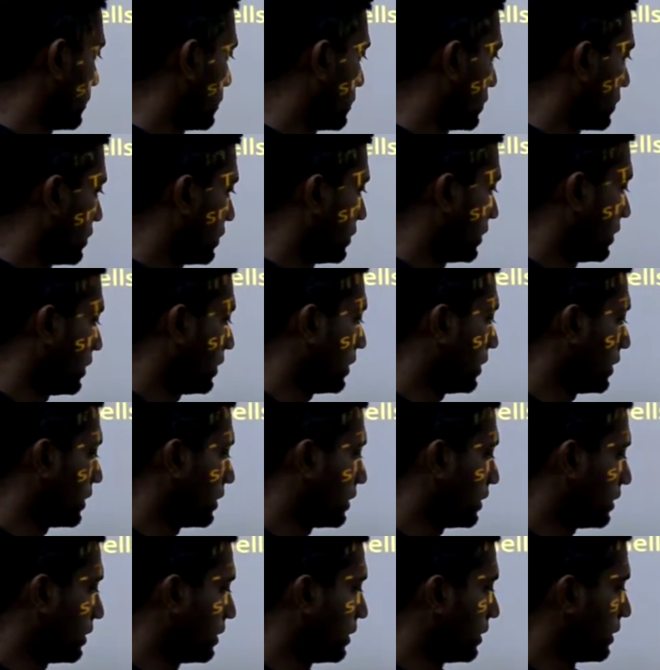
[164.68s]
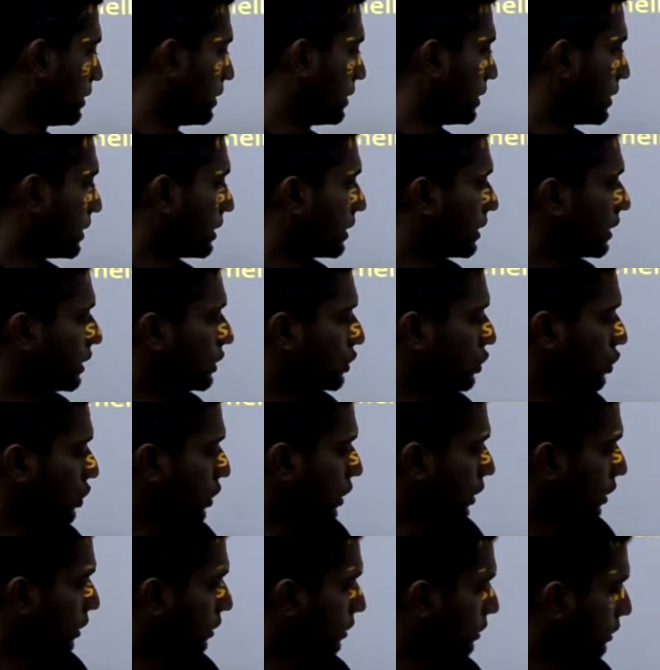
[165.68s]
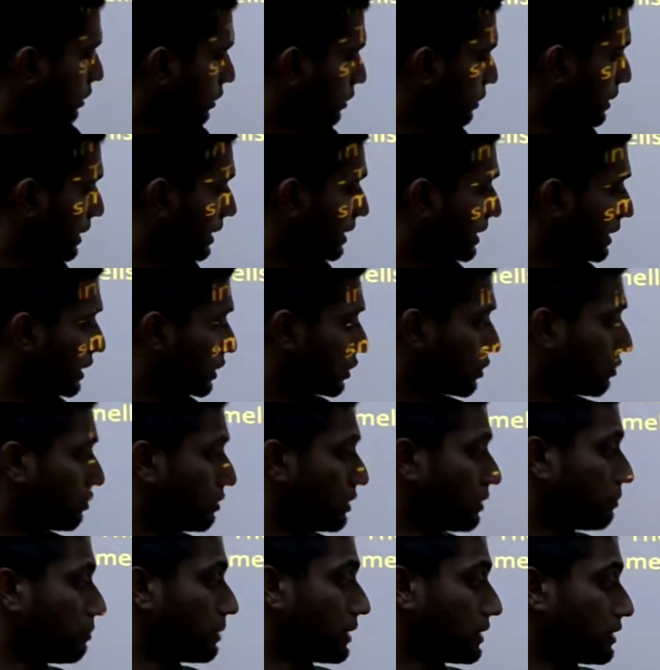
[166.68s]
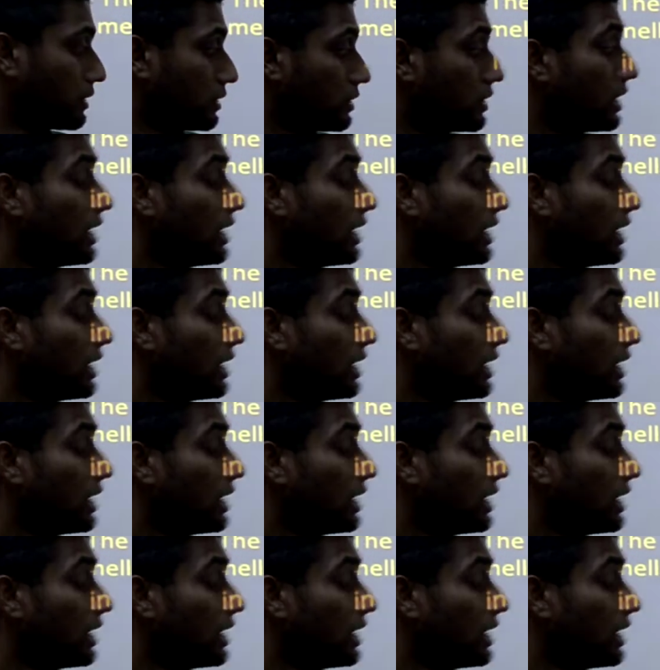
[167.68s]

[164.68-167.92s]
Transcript: the journals and descriptive passages